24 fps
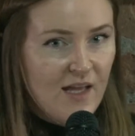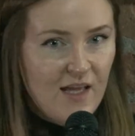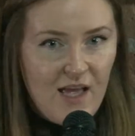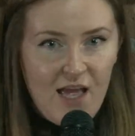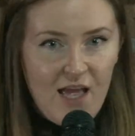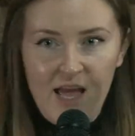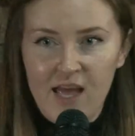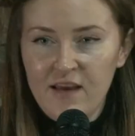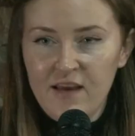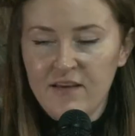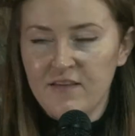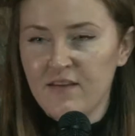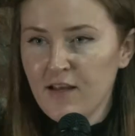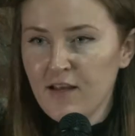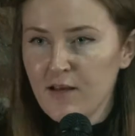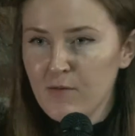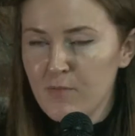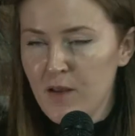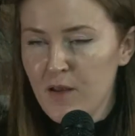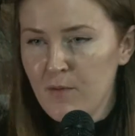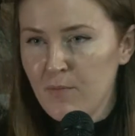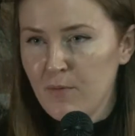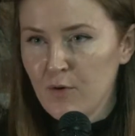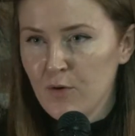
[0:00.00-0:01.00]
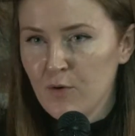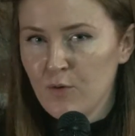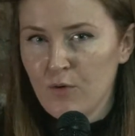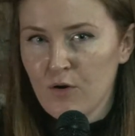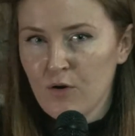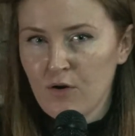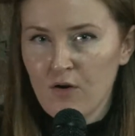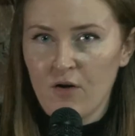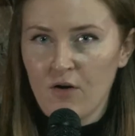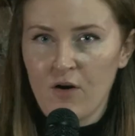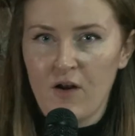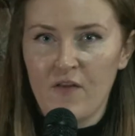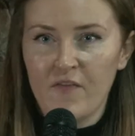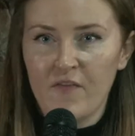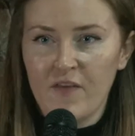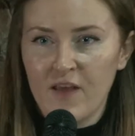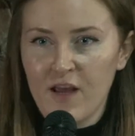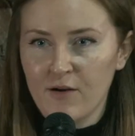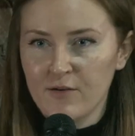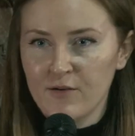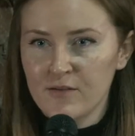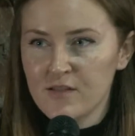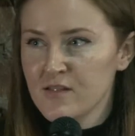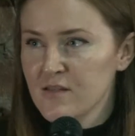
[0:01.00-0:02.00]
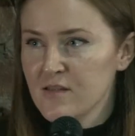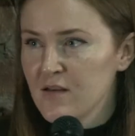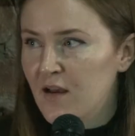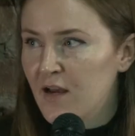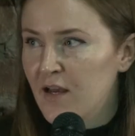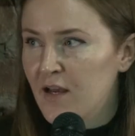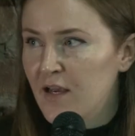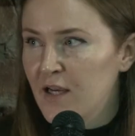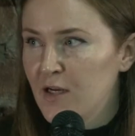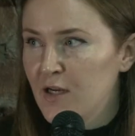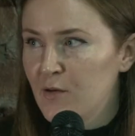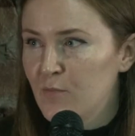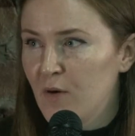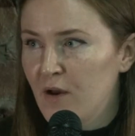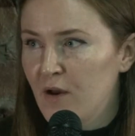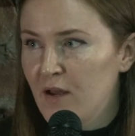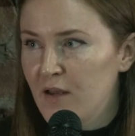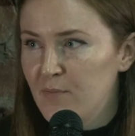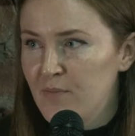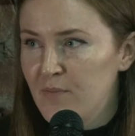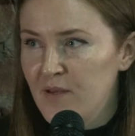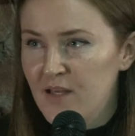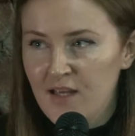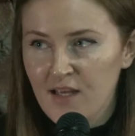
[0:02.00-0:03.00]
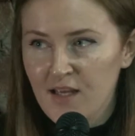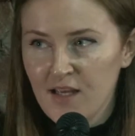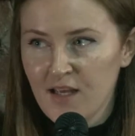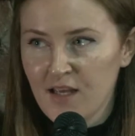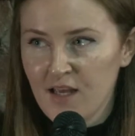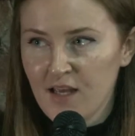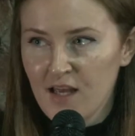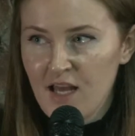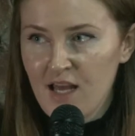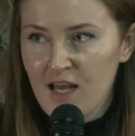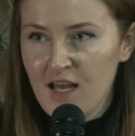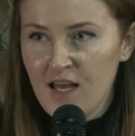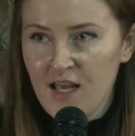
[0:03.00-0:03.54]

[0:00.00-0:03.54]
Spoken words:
hating people who are on the outside, by being,